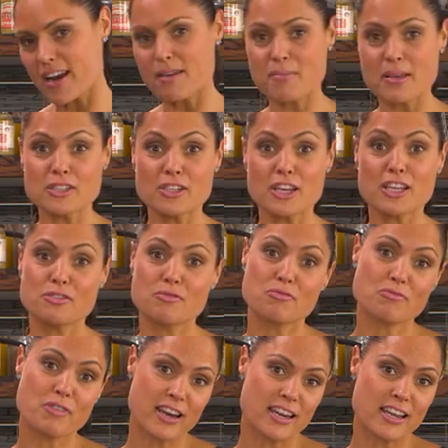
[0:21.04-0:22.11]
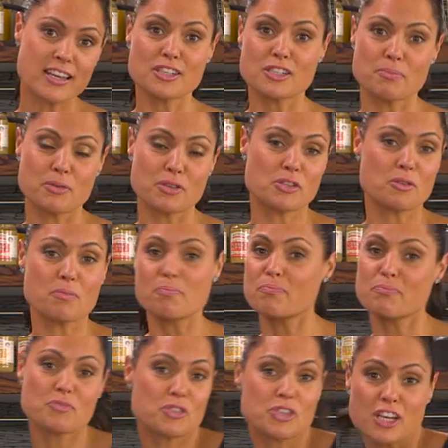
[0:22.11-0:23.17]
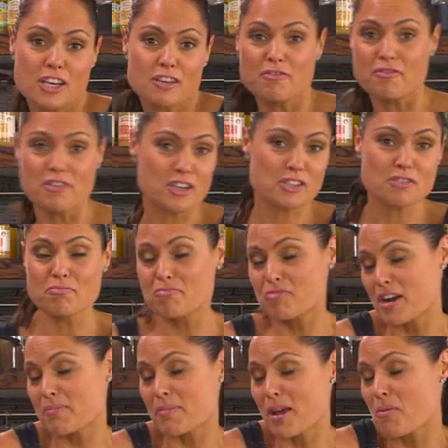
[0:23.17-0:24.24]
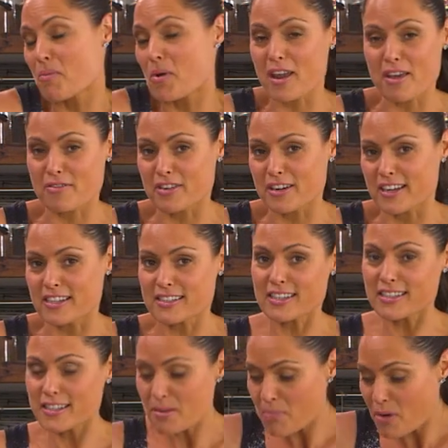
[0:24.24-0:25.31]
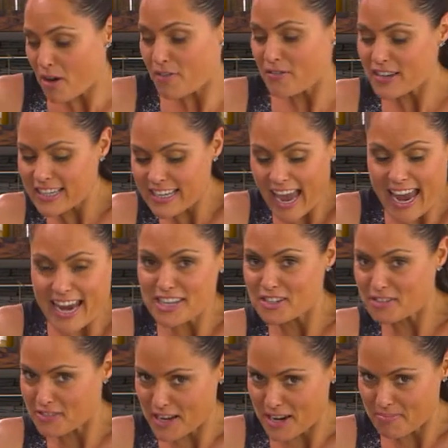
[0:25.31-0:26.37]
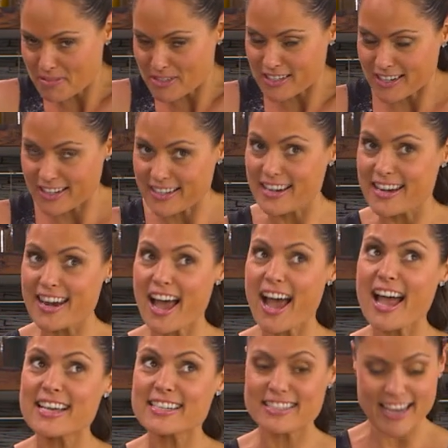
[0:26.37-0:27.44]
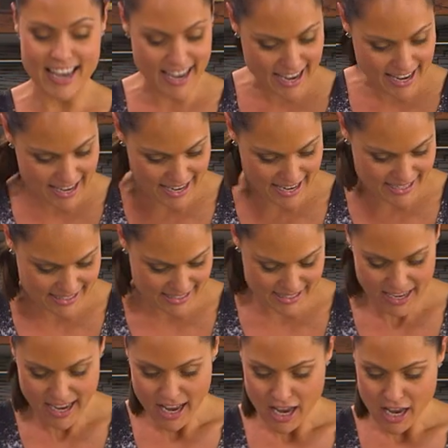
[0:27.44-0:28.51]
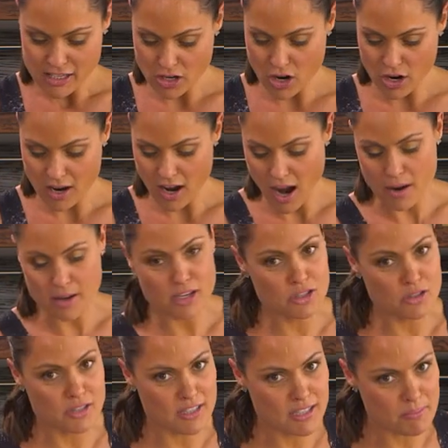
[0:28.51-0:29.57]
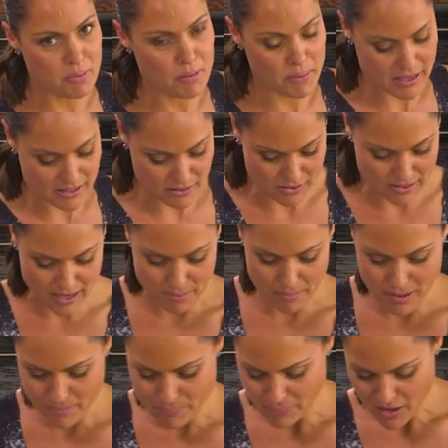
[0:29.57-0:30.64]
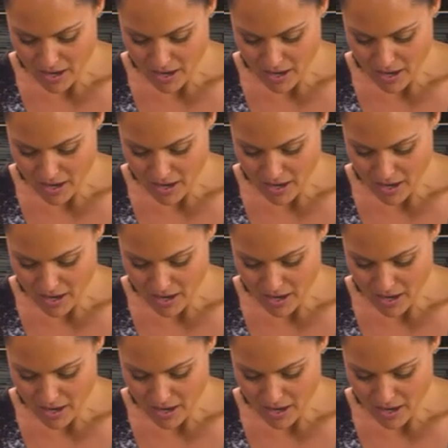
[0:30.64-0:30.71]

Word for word: it means it's ready to put your chicken, fish, red meat, whatever it is. It's the perfect gauge of temperature, nice and easy. So I'm gonna do a simple piece of snapper.